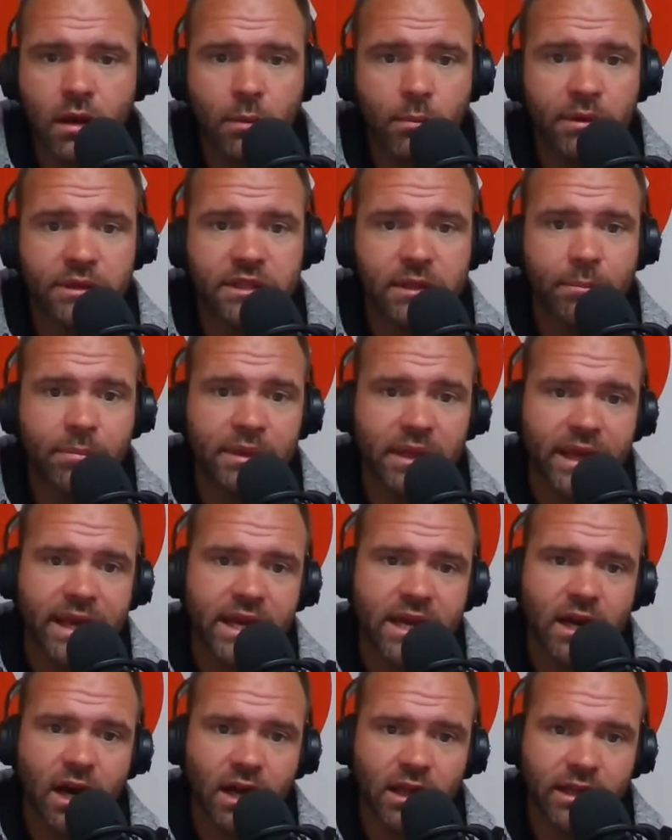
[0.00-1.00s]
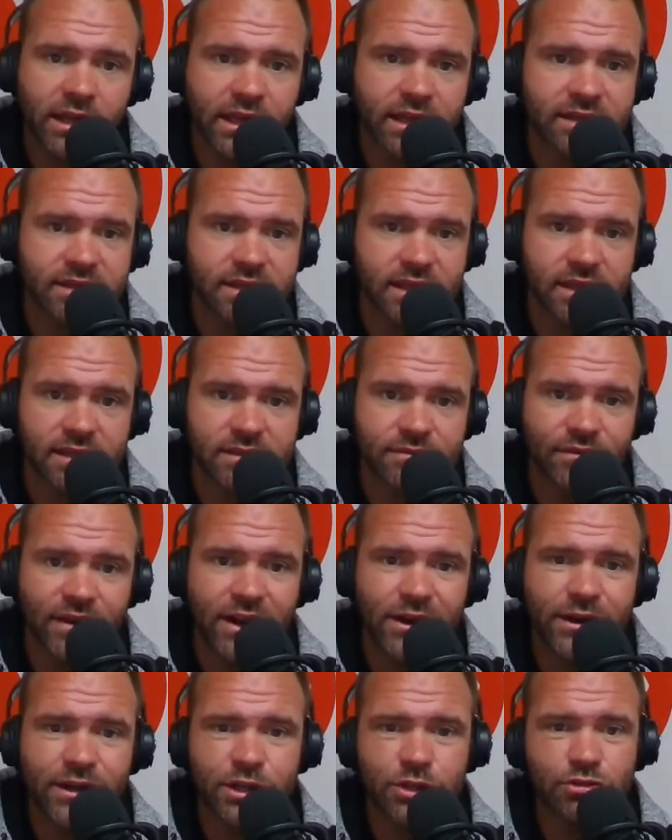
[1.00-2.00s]
But the play calling is is
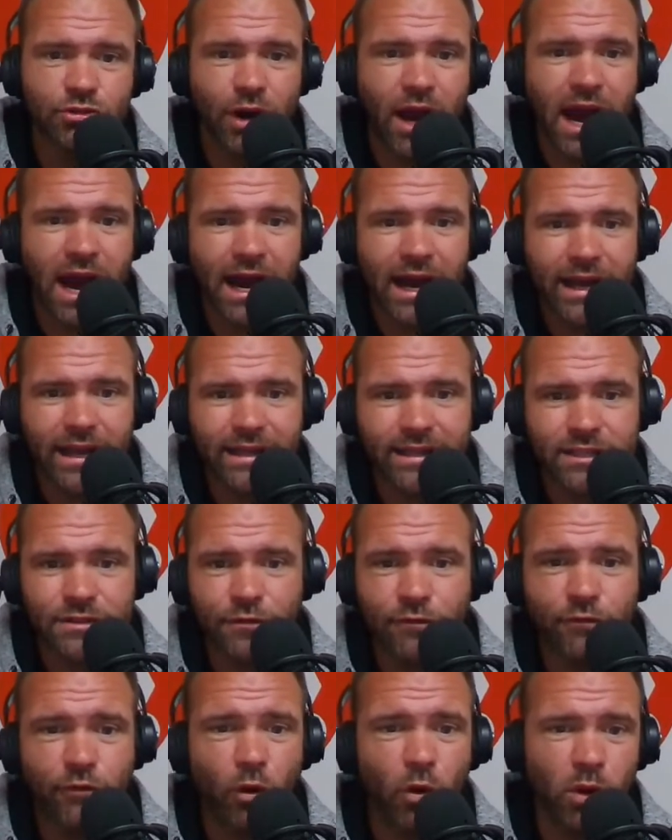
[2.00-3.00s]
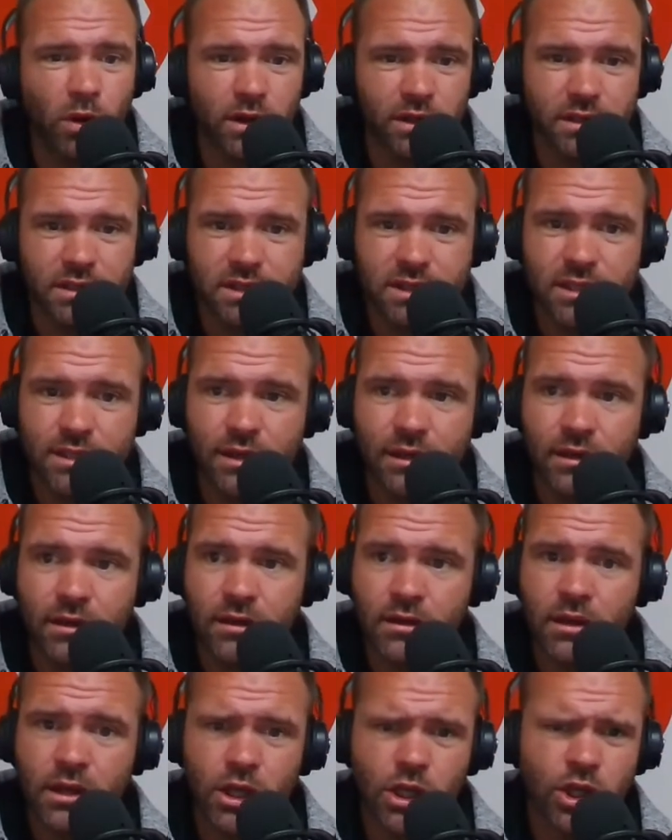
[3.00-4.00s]
very dry. It's forced
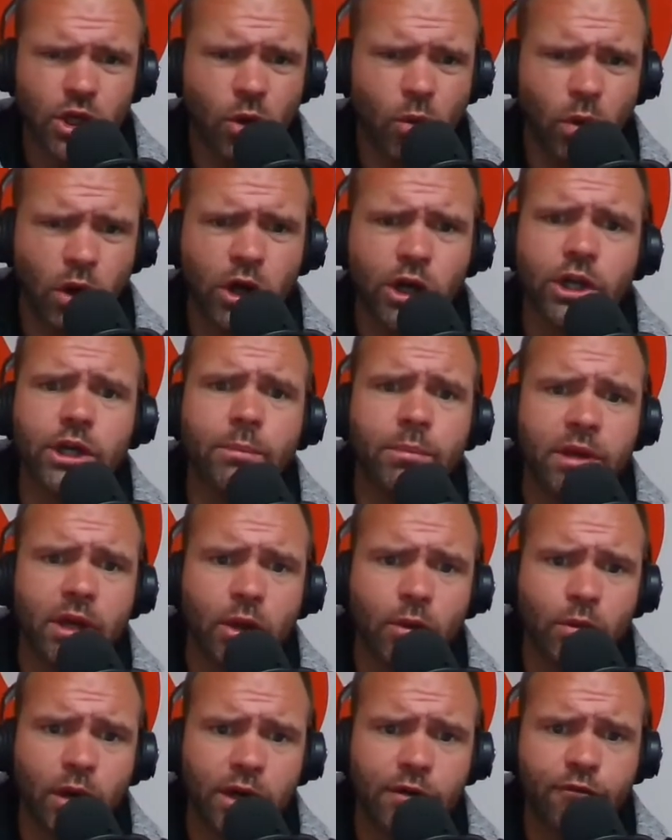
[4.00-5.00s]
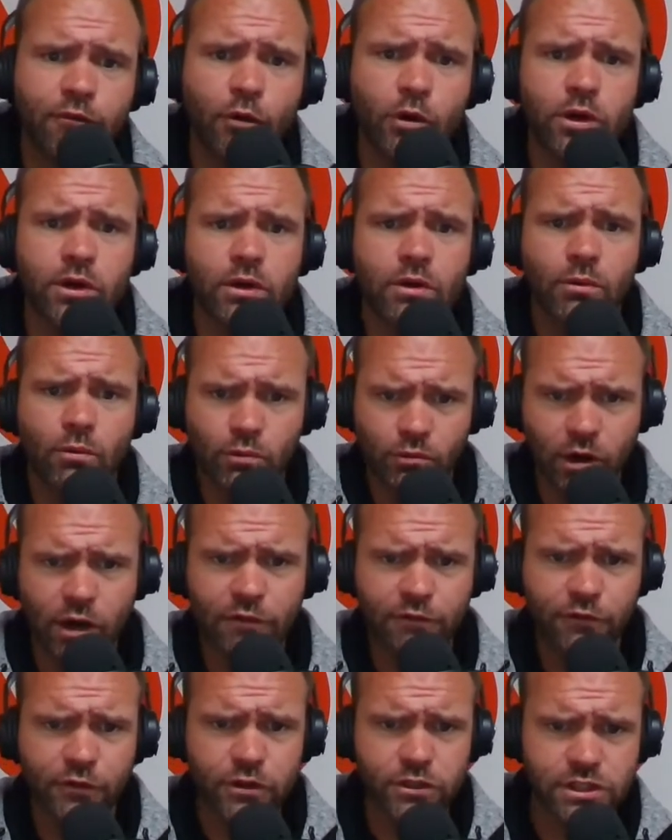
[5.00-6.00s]
you know, we're going to be a run for
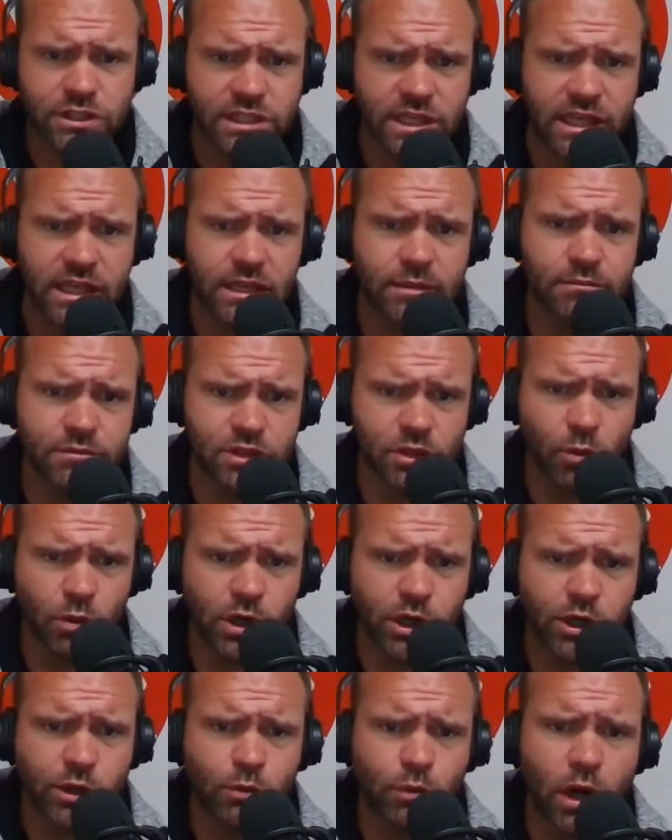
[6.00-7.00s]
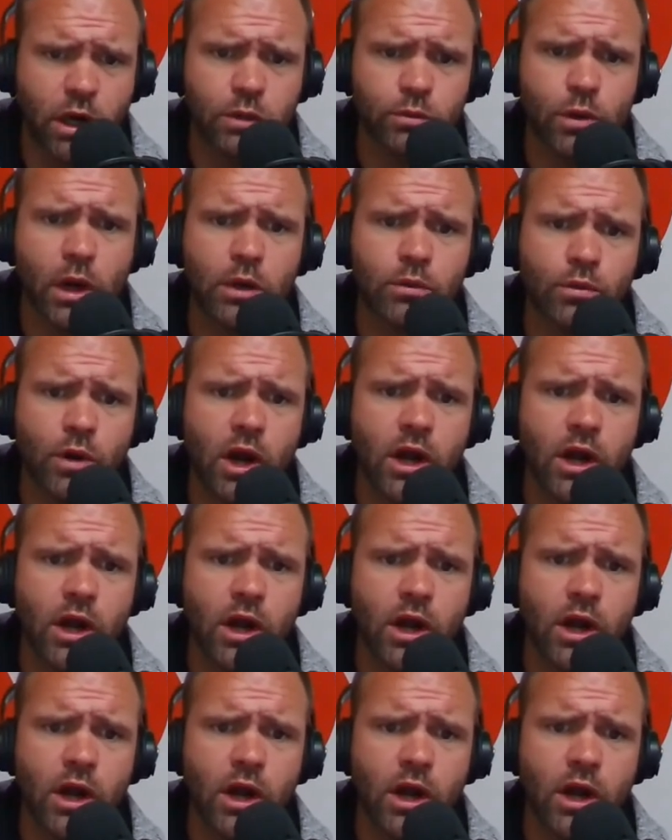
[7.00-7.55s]
run first team, so we're going to run, run,